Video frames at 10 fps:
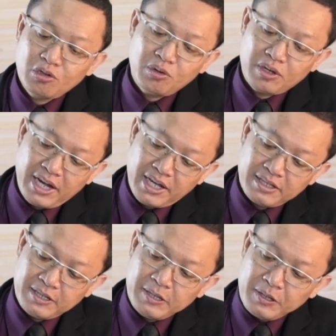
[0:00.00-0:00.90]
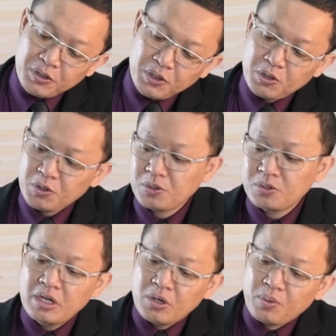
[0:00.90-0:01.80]
to look at, you
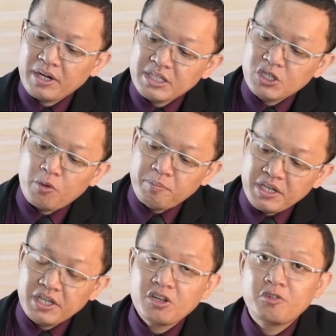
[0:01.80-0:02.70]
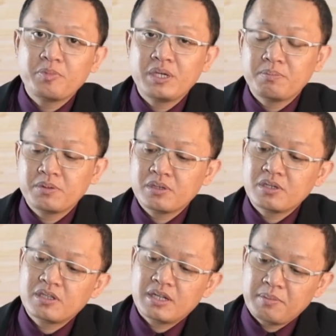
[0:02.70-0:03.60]
know, what is the opinion of
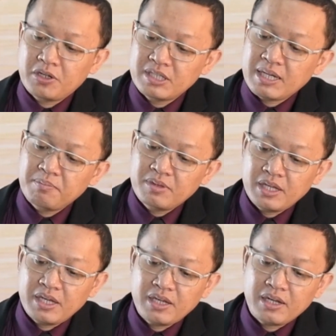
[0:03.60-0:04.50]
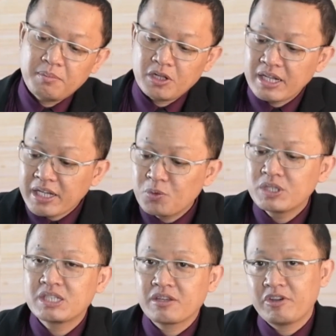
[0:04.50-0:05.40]
people about something, about
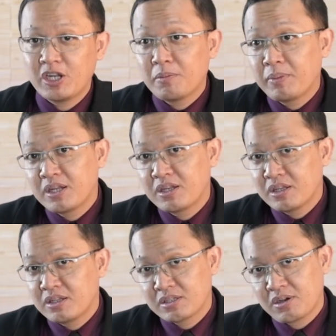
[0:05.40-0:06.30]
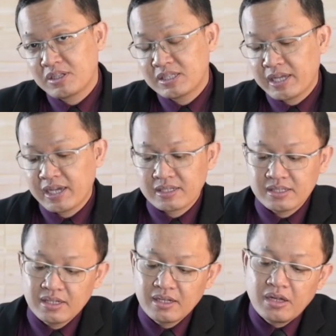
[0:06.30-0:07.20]
linguistic phenomenon in this
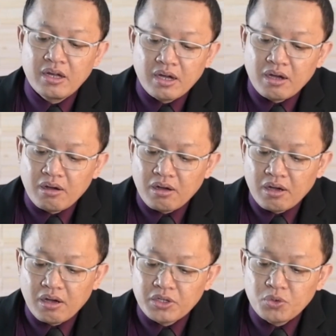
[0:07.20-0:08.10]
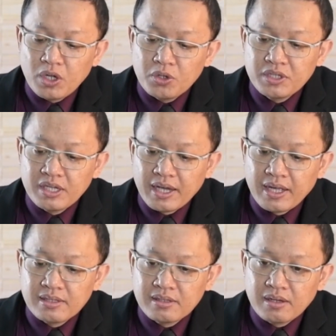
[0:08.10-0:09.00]
context. You are looking
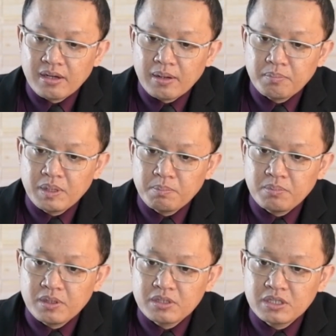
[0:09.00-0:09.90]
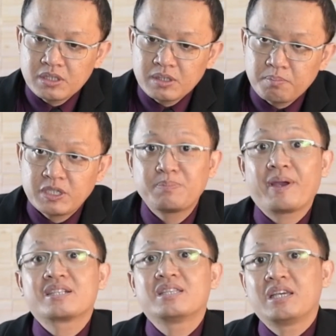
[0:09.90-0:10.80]
at people's
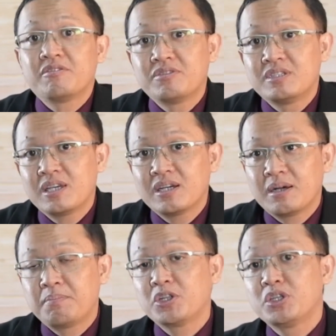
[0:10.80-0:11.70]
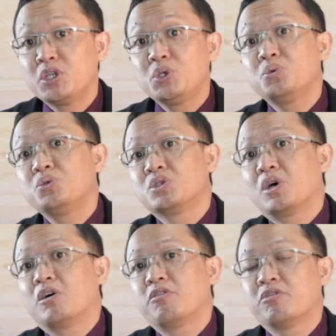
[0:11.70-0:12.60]
perspectives, yeah, about the use
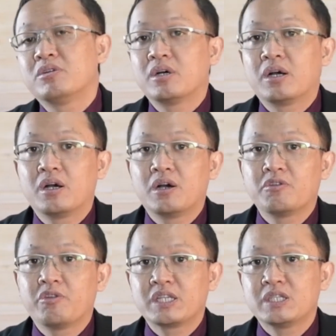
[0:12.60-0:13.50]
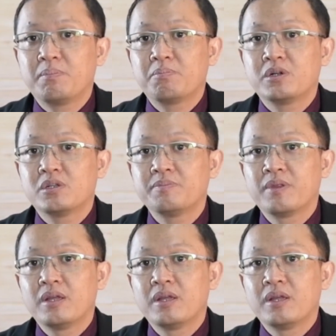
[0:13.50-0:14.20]
of, for example,